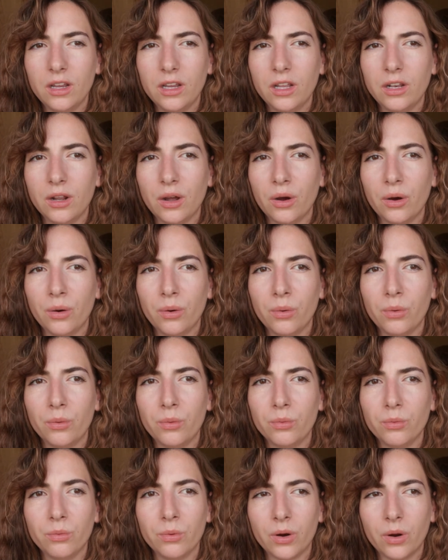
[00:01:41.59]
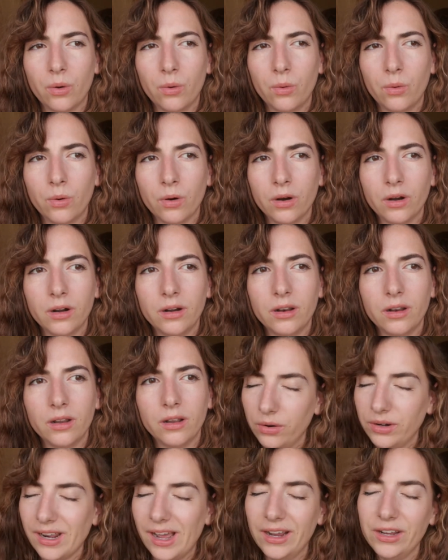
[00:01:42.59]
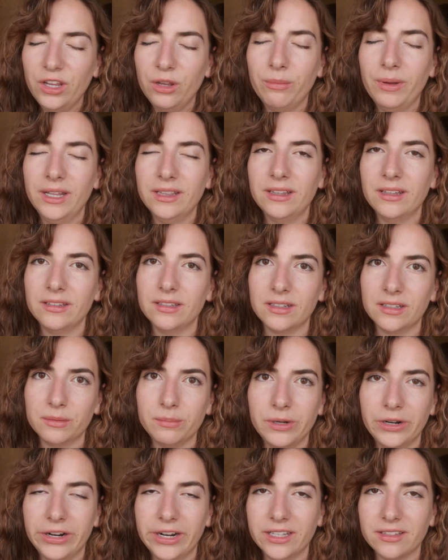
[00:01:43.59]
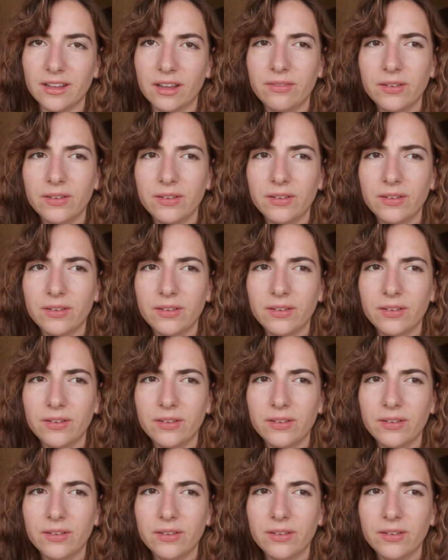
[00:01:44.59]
you know, record or document this experience,